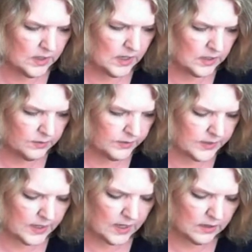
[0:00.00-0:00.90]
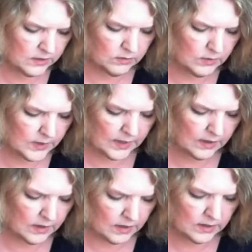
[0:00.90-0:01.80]
and I will tell you what I
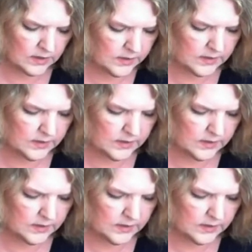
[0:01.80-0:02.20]
got.